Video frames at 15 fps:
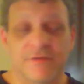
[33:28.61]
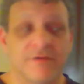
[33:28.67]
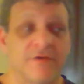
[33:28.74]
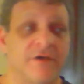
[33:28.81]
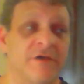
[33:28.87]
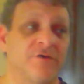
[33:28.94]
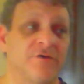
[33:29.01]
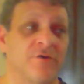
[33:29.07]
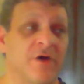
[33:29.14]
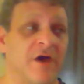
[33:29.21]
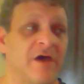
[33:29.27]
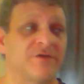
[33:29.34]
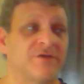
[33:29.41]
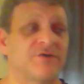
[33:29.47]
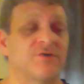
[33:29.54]
In Your
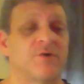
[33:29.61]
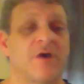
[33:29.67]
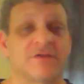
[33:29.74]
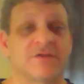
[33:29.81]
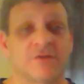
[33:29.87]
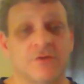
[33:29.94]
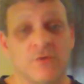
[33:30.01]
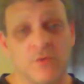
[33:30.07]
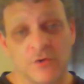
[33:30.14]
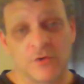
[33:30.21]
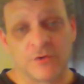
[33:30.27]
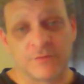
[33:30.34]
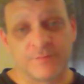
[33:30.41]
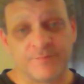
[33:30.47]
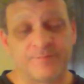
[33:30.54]
Eyes strikes a
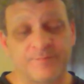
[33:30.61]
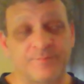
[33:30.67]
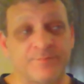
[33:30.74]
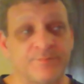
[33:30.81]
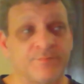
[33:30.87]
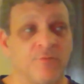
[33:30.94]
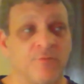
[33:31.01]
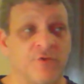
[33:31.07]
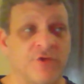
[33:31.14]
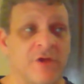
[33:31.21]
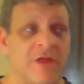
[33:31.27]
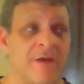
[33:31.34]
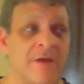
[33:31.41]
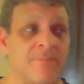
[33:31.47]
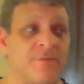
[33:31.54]
chord with a
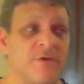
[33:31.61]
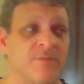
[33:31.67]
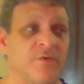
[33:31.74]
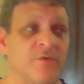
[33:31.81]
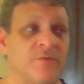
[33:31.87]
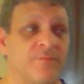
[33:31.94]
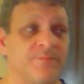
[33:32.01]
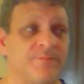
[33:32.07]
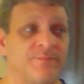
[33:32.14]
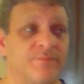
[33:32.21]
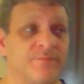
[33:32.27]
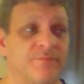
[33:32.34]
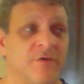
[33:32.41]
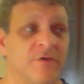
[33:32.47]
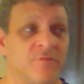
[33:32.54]
lot of people.
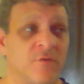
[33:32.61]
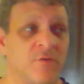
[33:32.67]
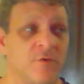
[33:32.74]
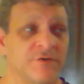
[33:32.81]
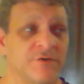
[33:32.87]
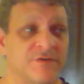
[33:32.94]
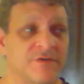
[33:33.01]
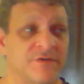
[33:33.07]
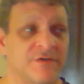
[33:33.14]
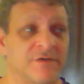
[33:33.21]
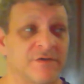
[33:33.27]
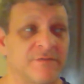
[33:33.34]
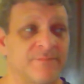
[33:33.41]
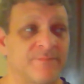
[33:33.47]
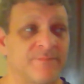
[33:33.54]
Of course,
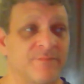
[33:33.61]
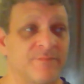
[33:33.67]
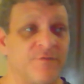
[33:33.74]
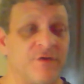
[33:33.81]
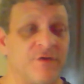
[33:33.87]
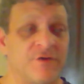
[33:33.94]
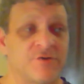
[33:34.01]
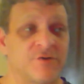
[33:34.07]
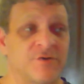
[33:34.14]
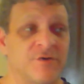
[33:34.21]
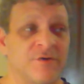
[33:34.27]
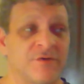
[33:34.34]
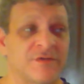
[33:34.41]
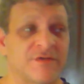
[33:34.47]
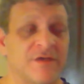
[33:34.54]
featured
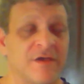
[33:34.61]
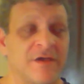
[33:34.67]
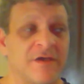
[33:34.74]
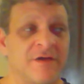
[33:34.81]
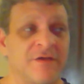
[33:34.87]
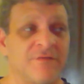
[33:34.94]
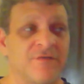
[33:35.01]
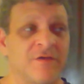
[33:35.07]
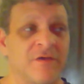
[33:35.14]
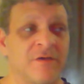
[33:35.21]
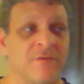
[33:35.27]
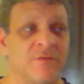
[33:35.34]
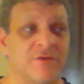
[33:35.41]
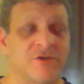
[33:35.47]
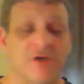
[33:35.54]
on Say
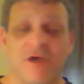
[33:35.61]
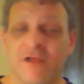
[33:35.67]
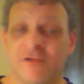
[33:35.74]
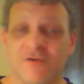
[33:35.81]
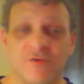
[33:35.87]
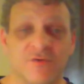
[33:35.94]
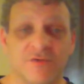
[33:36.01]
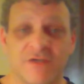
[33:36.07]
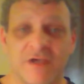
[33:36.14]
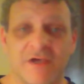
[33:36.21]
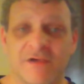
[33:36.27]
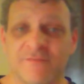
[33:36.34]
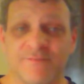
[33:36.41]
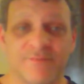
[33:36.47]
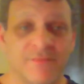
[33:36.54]
Anything with John
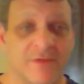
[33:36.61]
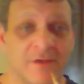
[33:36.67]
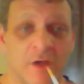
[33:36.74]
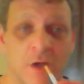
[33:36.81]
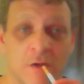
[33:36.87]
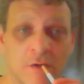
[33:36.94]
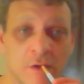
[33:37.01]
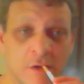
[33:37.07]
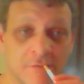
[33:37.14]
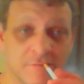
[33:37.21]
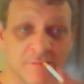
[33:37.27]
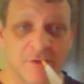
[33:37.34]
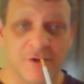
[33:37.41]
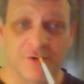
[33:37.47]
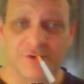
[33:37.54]
Cusack
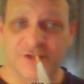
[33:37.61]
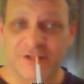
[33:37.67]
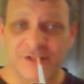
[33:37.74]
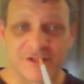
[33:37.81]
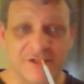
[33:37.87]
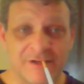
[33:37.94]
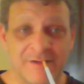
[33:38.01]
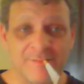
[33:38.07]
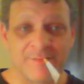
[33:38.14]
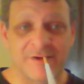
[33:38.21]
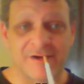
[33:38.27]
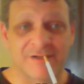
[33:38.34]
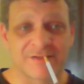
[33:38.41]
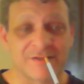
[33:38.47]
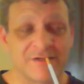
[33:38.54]
holding the jam
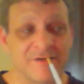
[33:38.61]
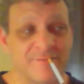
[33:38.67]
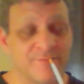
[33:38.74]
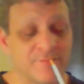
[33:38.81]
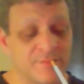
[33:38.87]
box up.